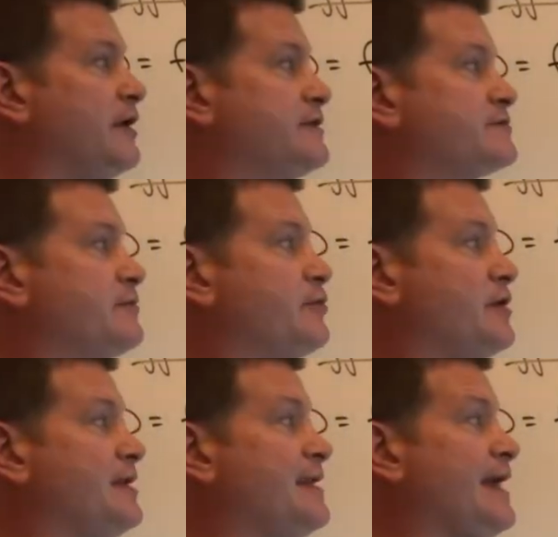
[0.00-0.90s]
Hence we
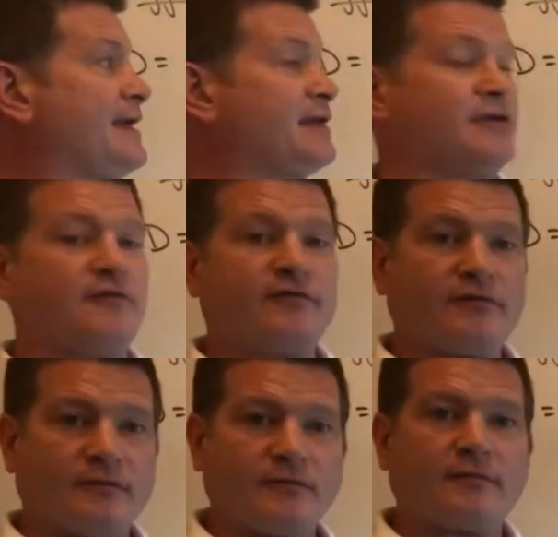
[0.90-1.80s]
put a negative
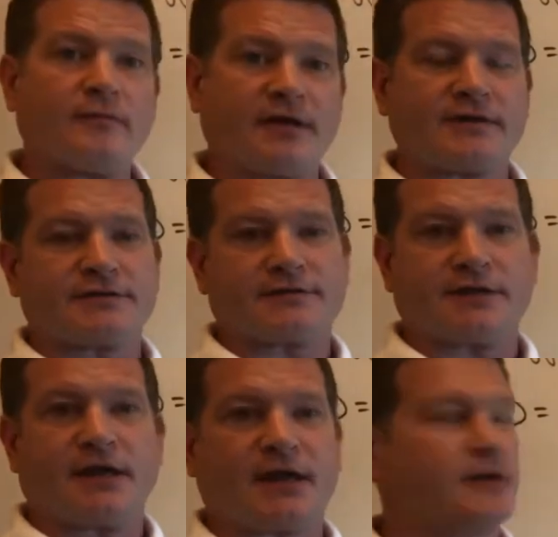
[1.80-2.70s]
because there's
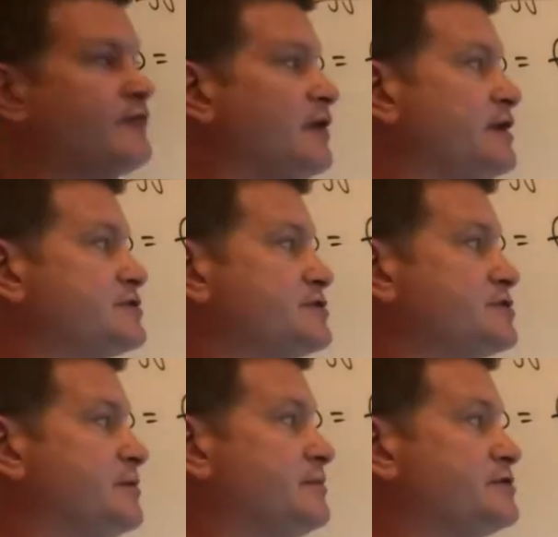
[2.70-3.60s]
a negative
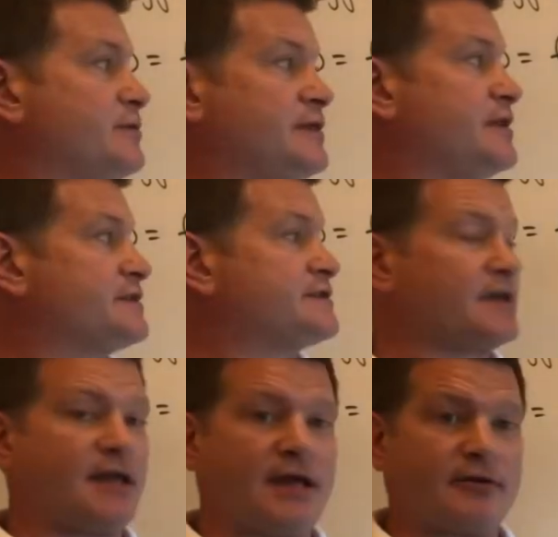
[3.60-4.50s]
relationship between this
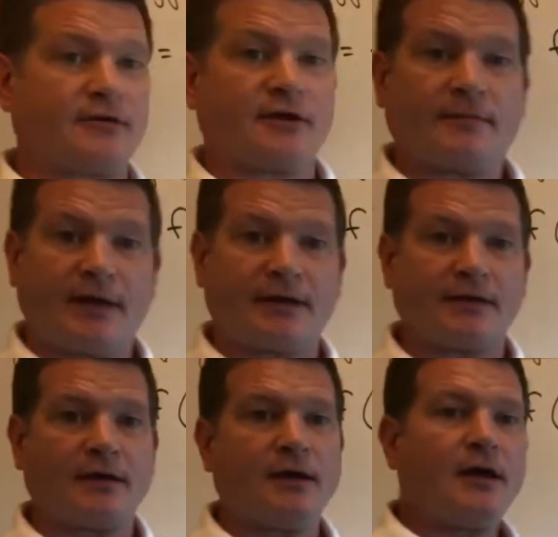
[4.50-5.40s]
and aggregate demand.
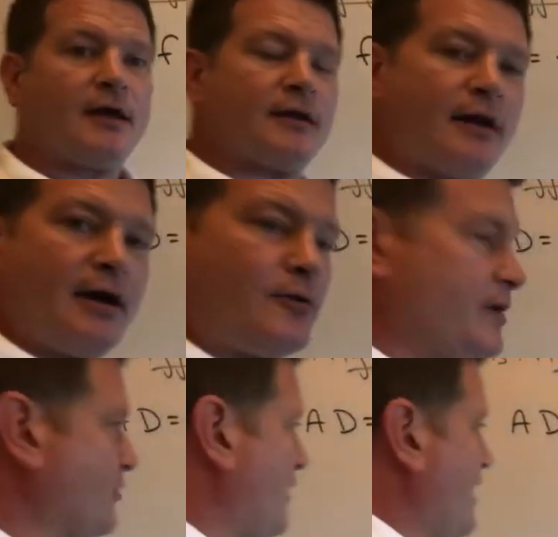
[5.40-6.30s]
Now how do
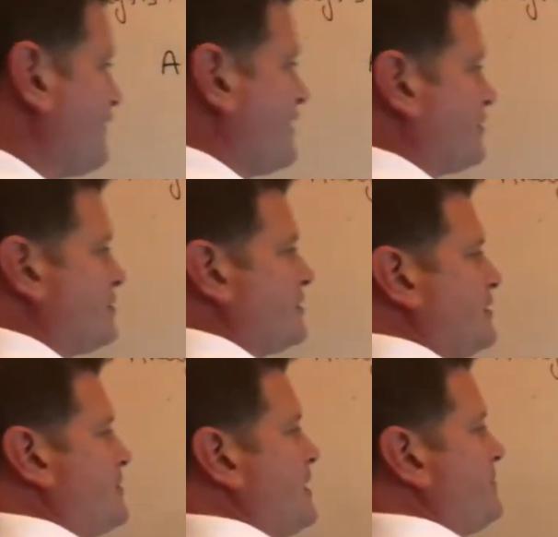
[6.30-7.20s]
we graph
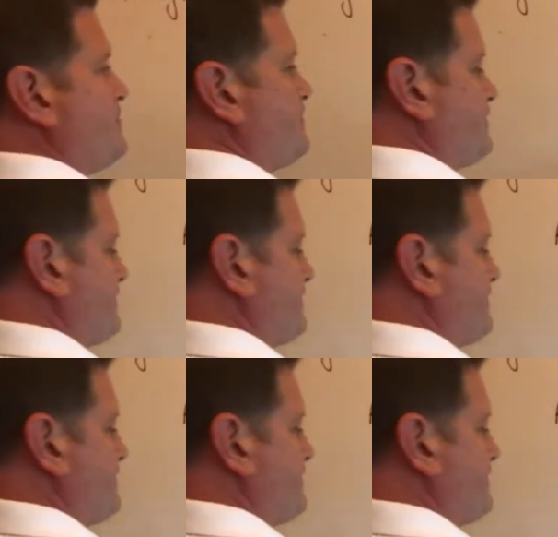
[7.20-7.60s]
aggregate demand?